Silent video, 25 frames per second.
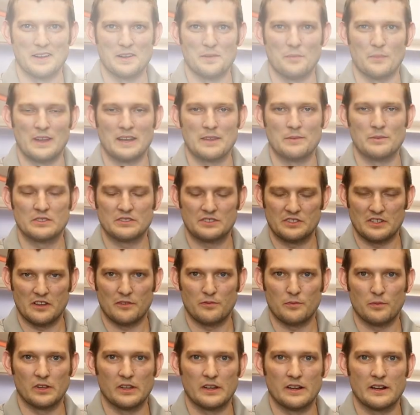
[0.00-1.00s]
my name is
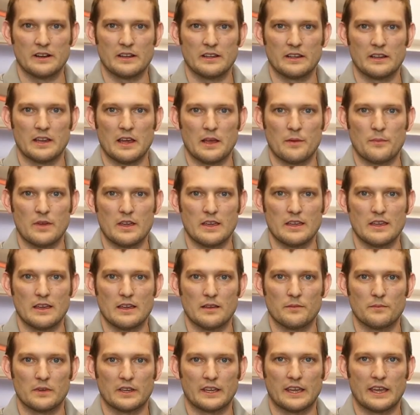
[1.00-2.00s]
Jeff Blair and I'm
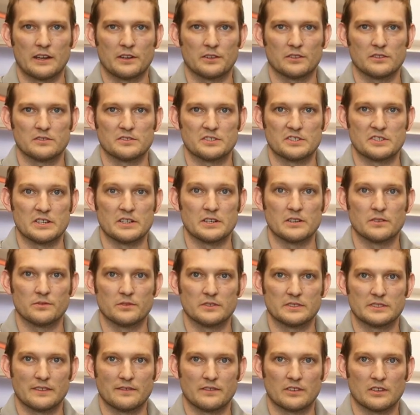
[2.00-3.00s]
a uh, mechanical
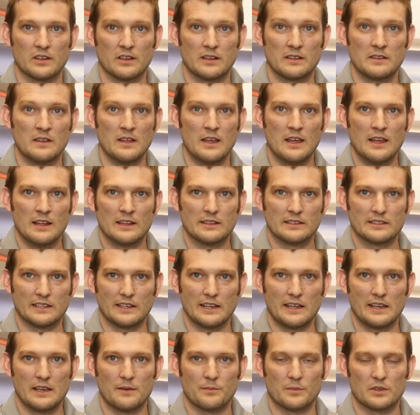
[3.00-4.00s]
engineer with Civacon.
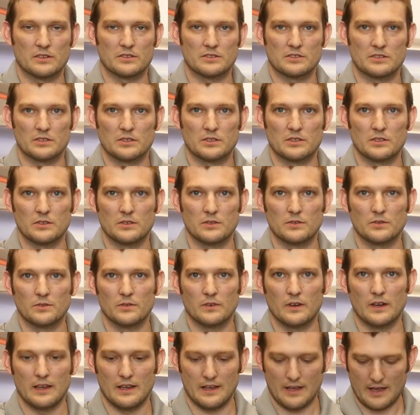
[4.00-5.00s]
Today I'm going to show
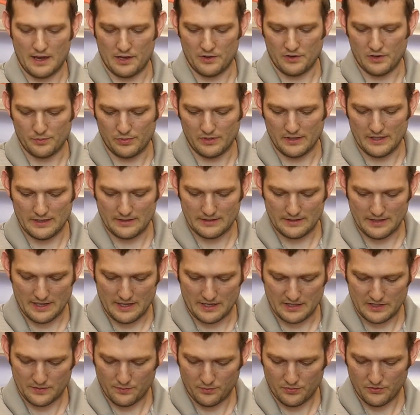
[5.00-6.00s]
you uh, how to replace
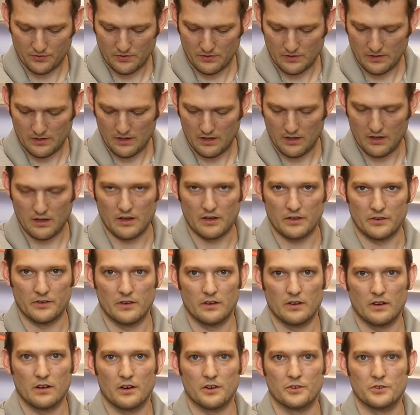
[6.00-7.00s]
a spool
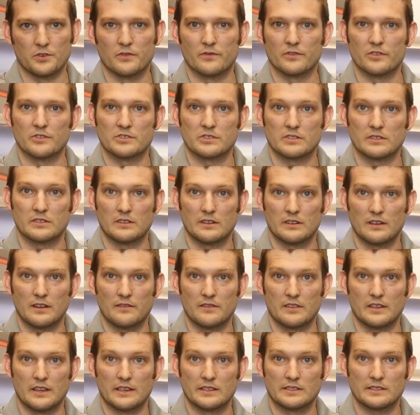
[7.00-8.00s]
on our new
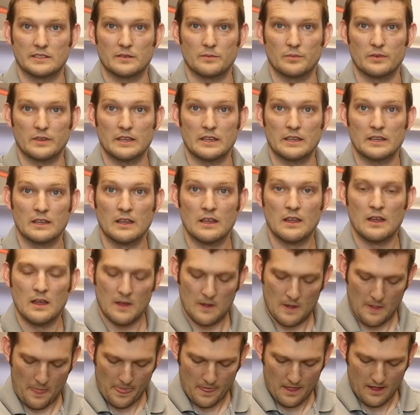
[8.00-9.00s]
version of the SCP
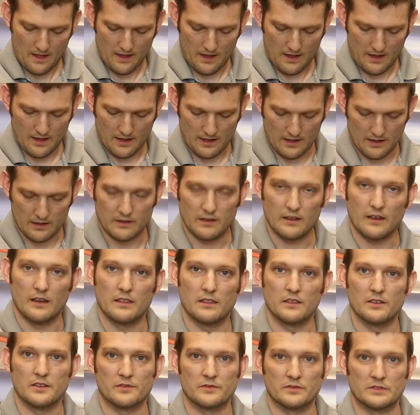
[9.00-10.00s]
and
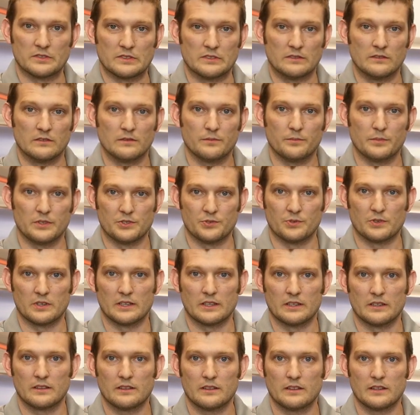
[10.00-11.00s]
uh, the difference
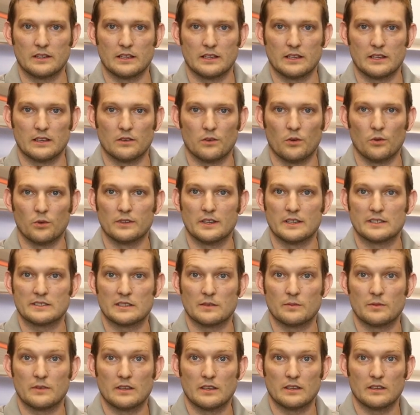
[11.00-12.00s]
between the old
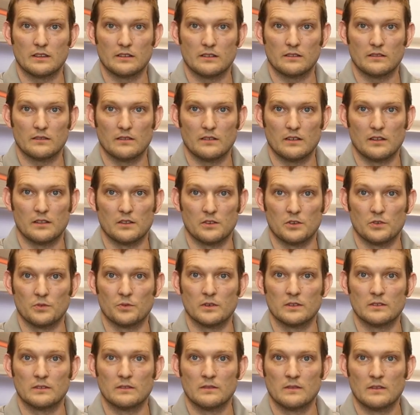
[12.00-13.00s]
SCP and the
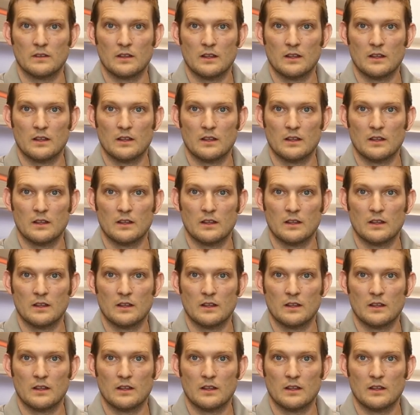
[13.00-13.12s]
new one.